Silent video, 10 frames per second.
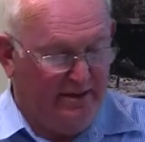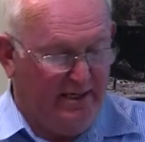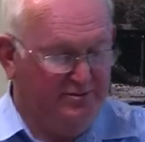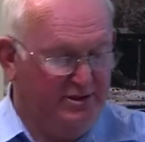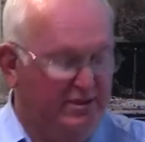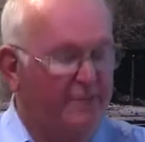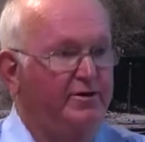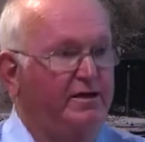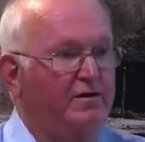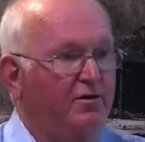He was a
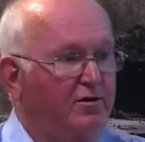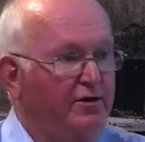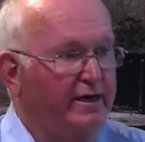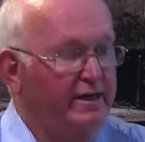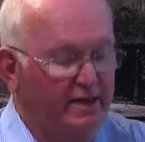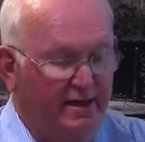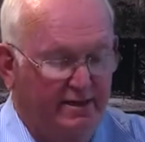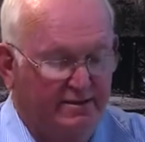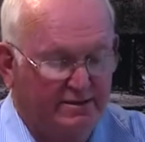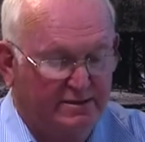deputy or leading
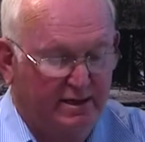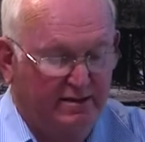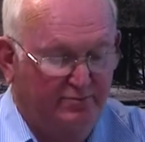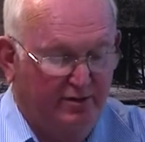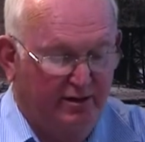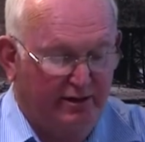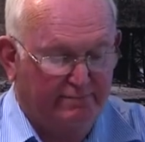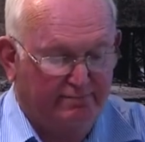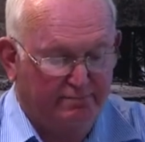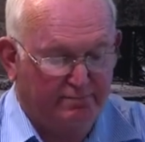hand at South Bulli.